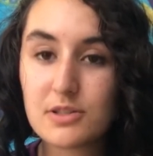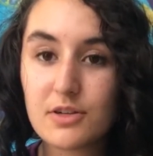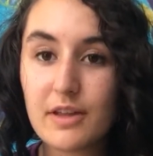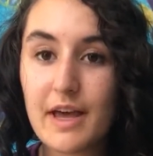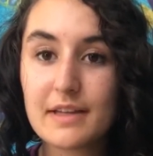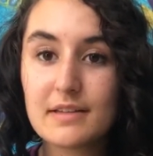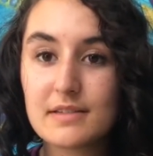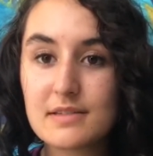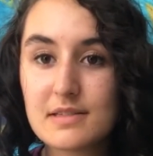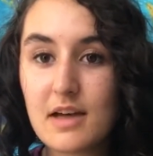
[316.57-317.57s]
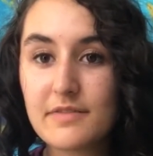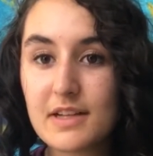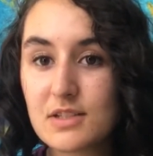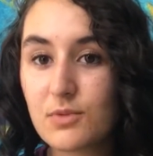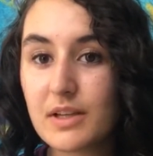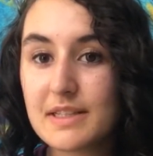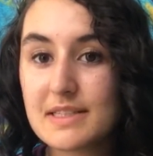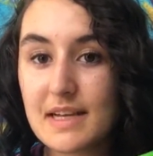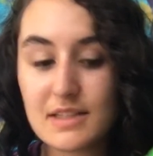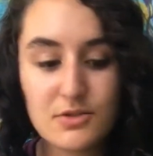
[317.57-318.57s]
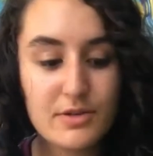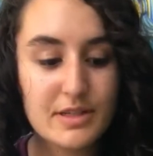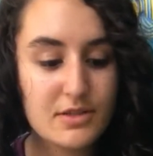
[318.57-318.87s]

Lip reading: so like stuff doesn't really stick to it.